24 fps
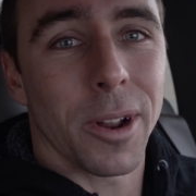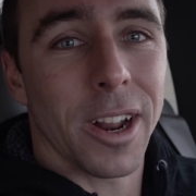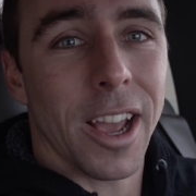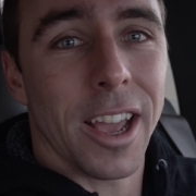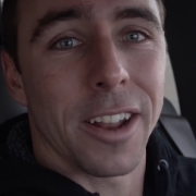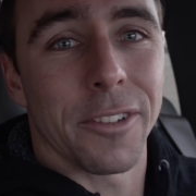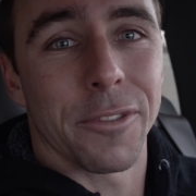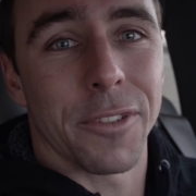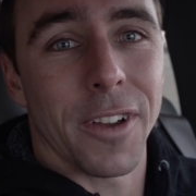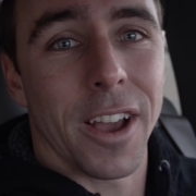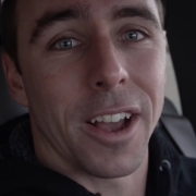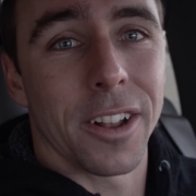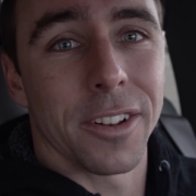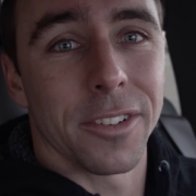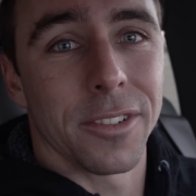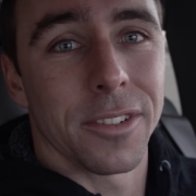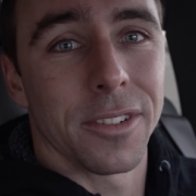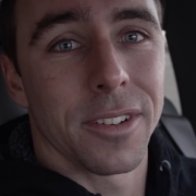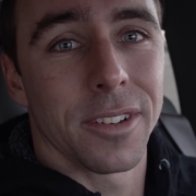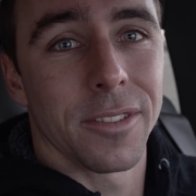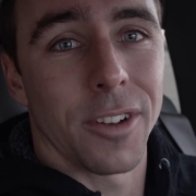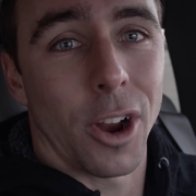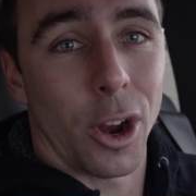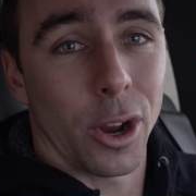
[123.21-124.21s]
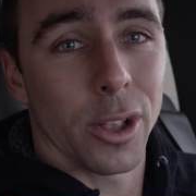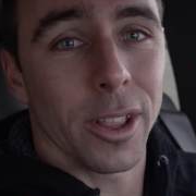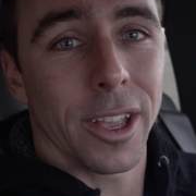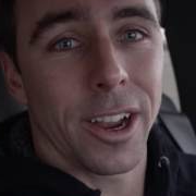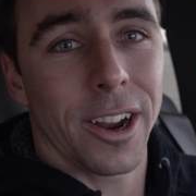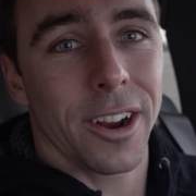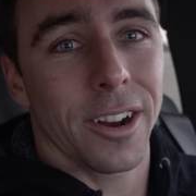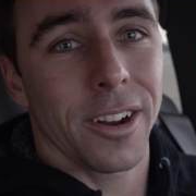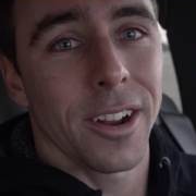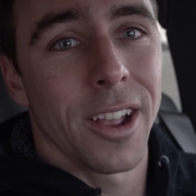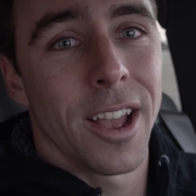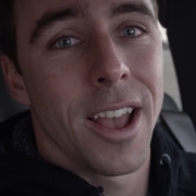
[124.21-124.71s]
what I had found
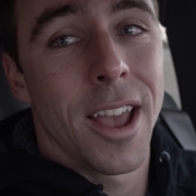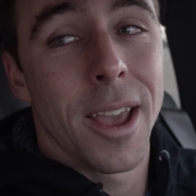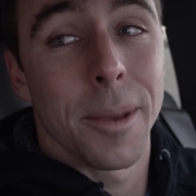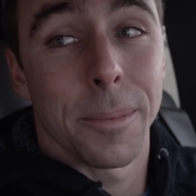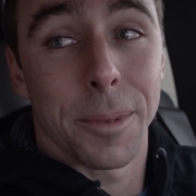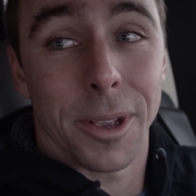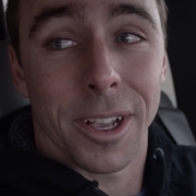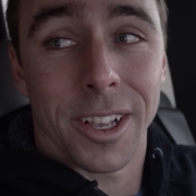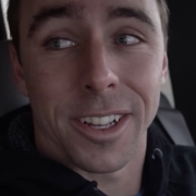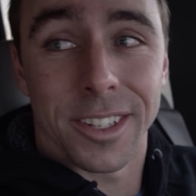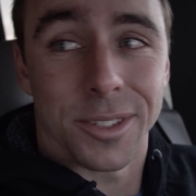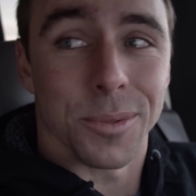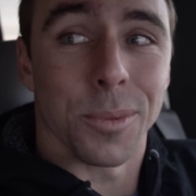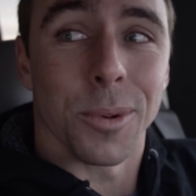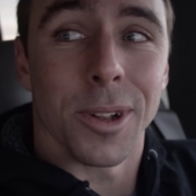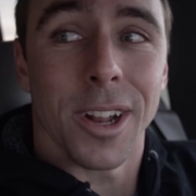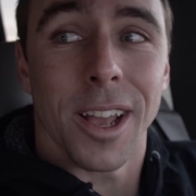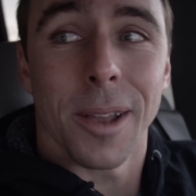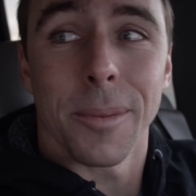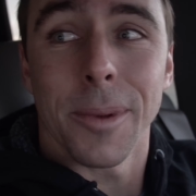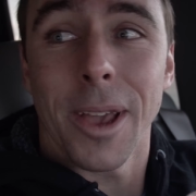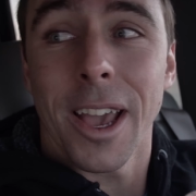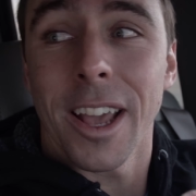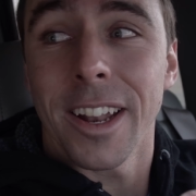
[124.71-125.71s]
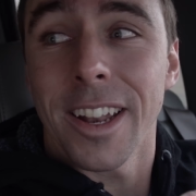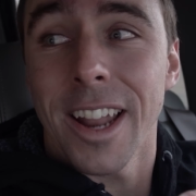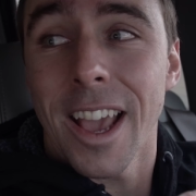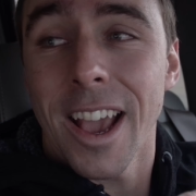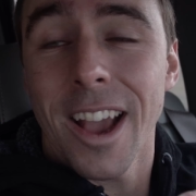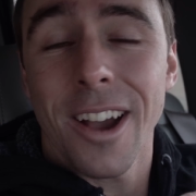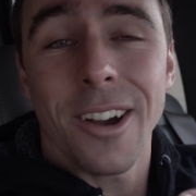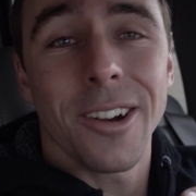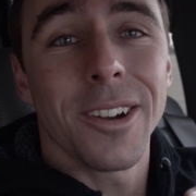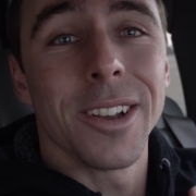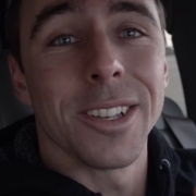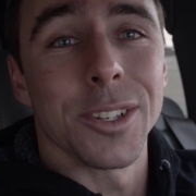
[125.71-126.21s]
earlier because what I'm at
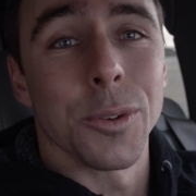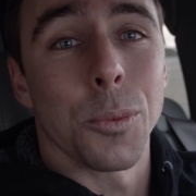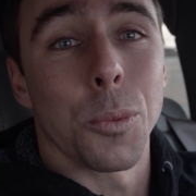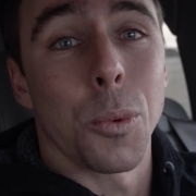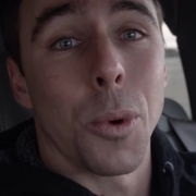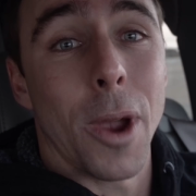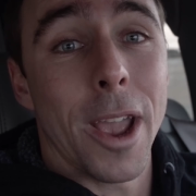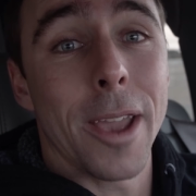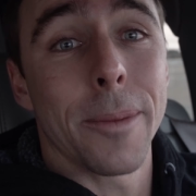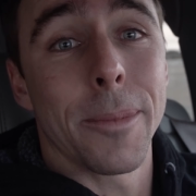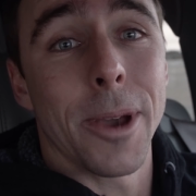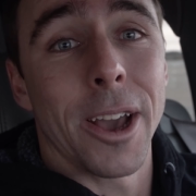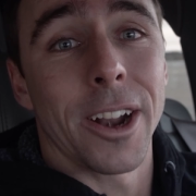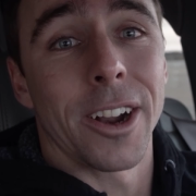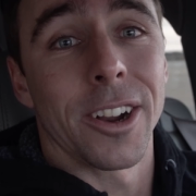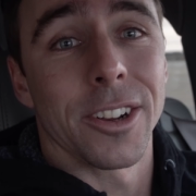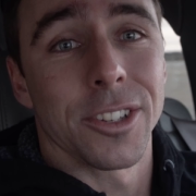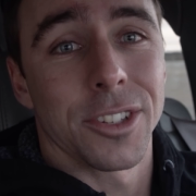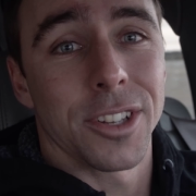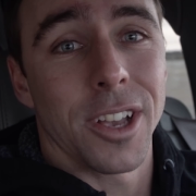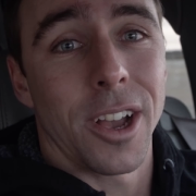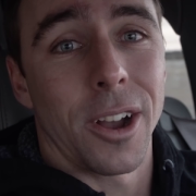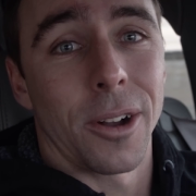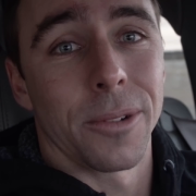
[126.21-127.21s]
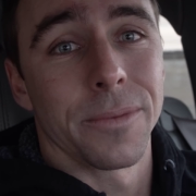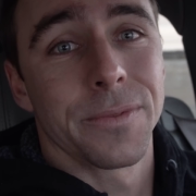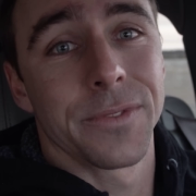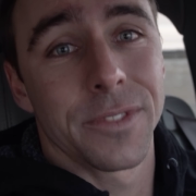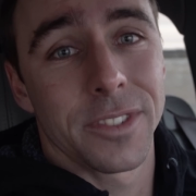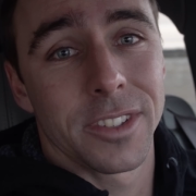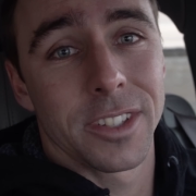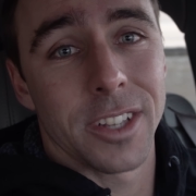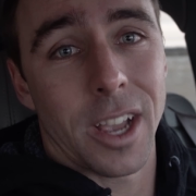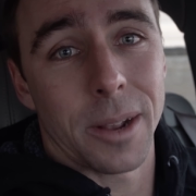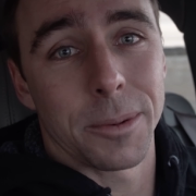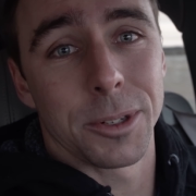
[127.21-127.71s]
now is way better.
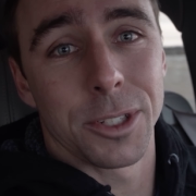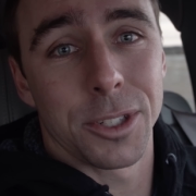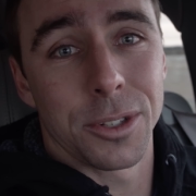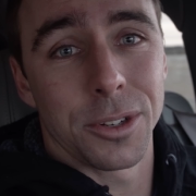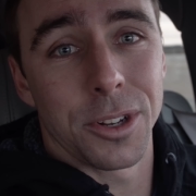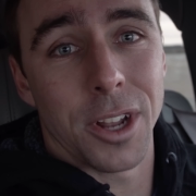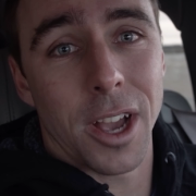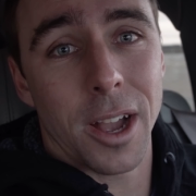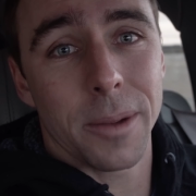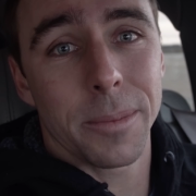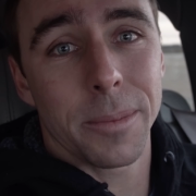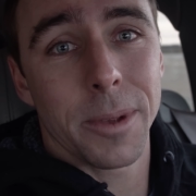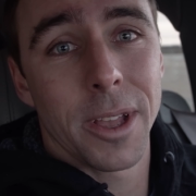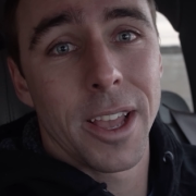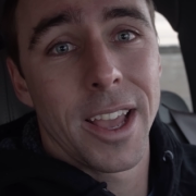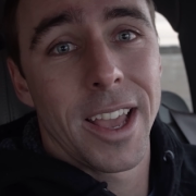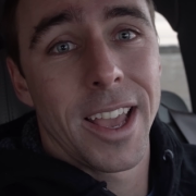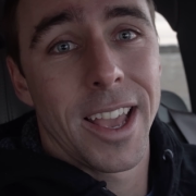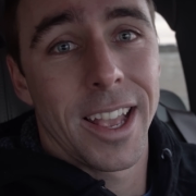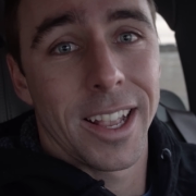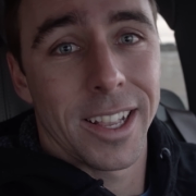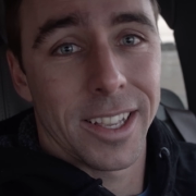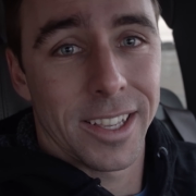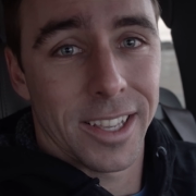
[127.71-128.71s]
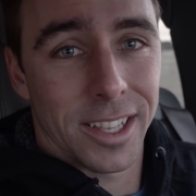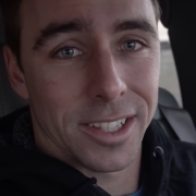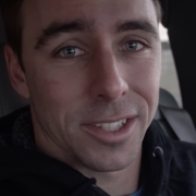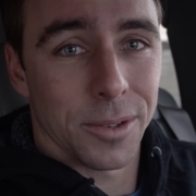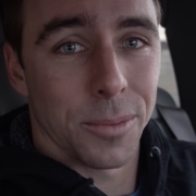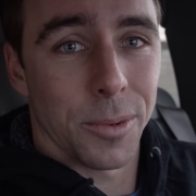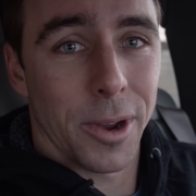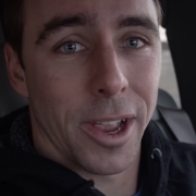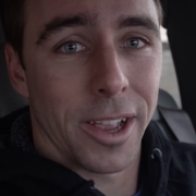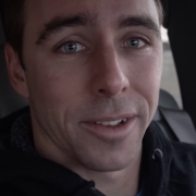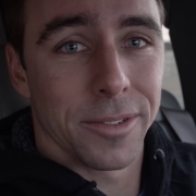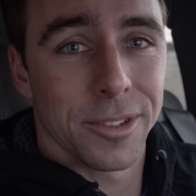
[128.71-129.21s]
So time to suit up, get some
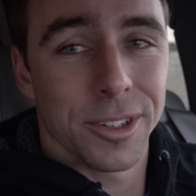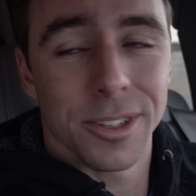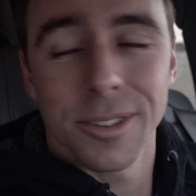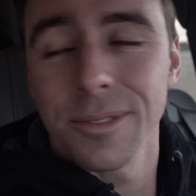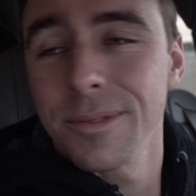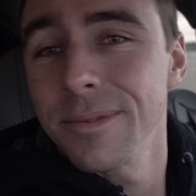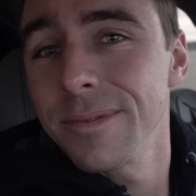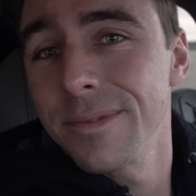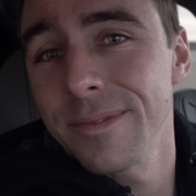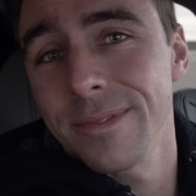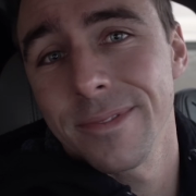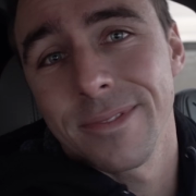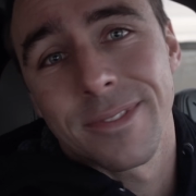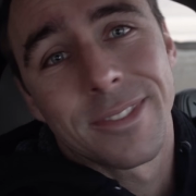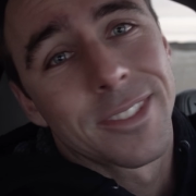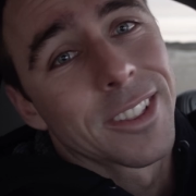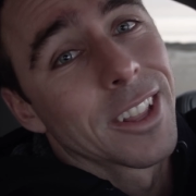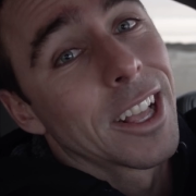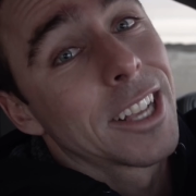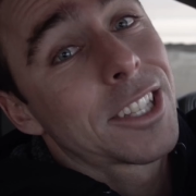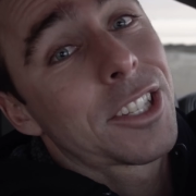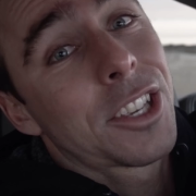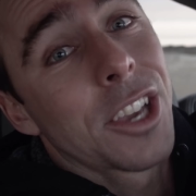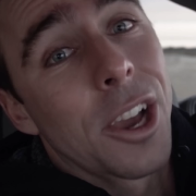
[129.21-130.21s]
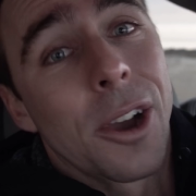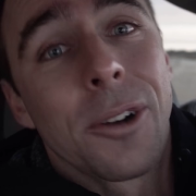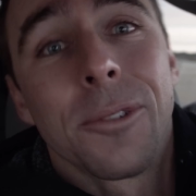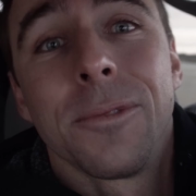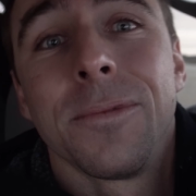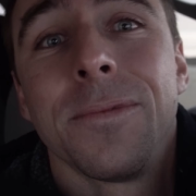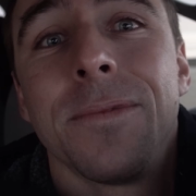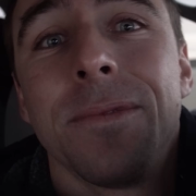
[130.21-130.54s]
waves. Let's go. I'm